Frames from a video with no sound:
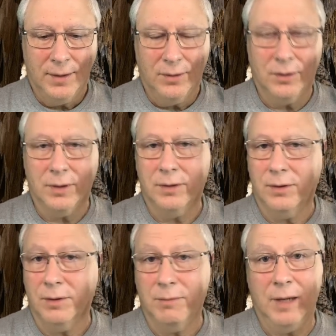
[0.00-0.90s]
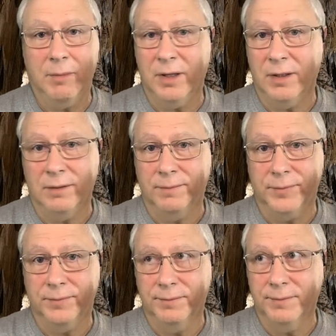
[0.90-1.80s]
or maybe,
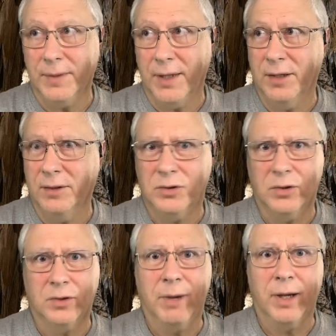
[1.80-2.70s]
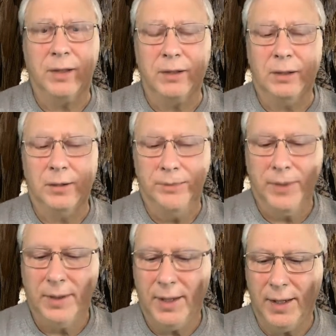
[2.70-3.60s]
I know George Michael
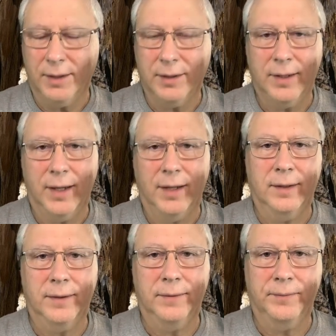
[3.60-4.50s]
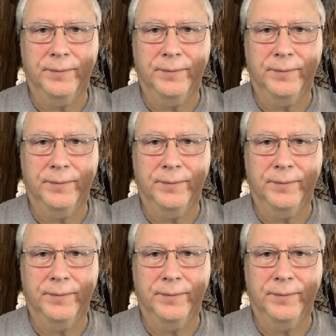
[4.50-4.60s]
had a